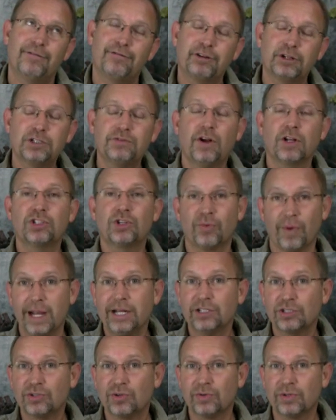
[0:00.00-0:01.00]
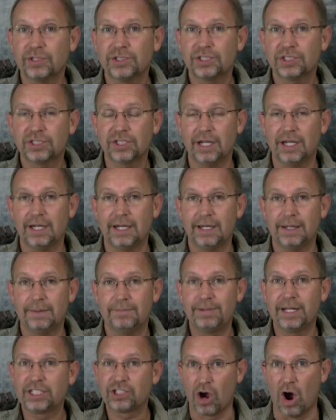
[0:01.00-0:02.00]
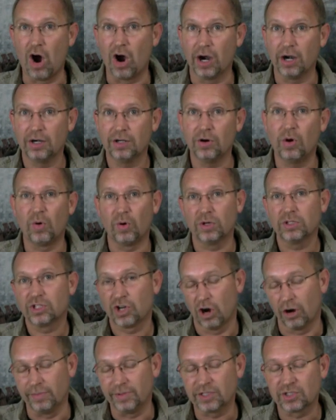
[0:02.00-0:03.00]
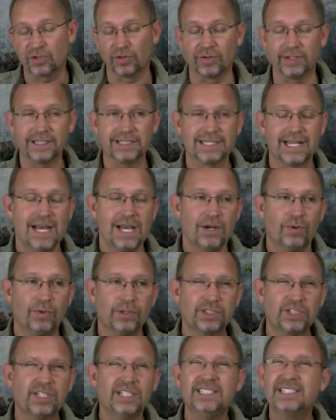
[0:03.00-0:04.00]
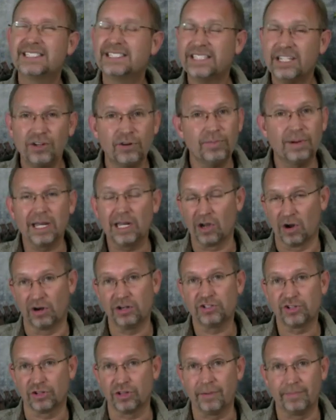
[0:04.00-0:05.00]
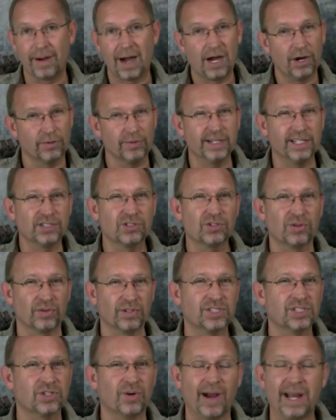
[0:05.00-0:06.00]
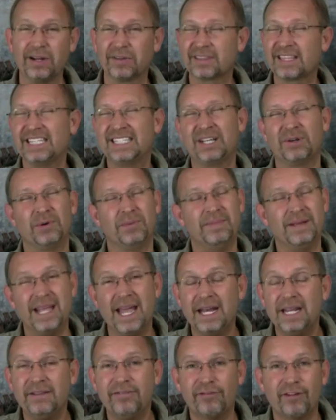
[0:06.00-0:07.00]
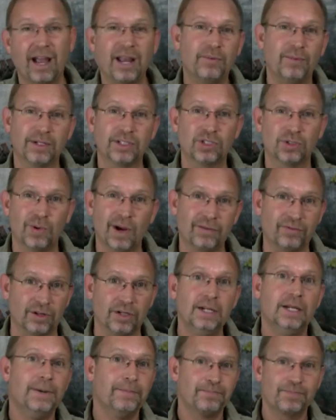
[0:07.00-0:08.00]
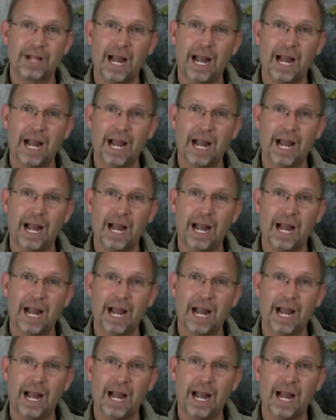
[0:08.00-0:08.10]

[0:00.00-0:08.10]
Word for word: First of all, Tyrannosaurus Batar, or Tarbosaurus, was considerably larger than Bahariasaurus, so I don't think there would be any fight whatsoever.